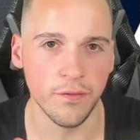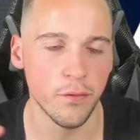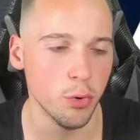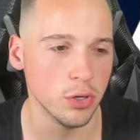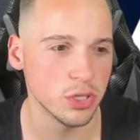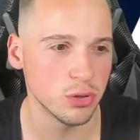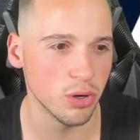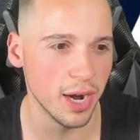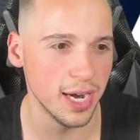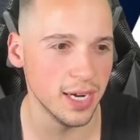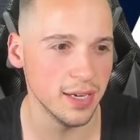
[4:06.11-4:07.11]
force
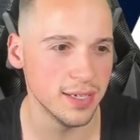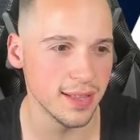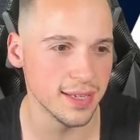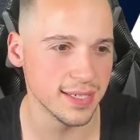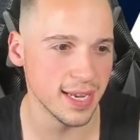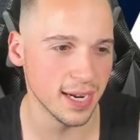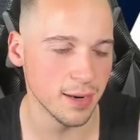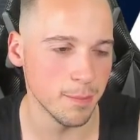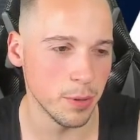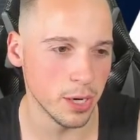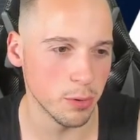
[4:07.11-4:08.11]
trade to the
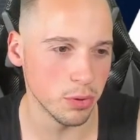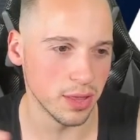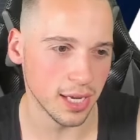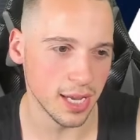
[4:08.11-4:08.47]
second pick with the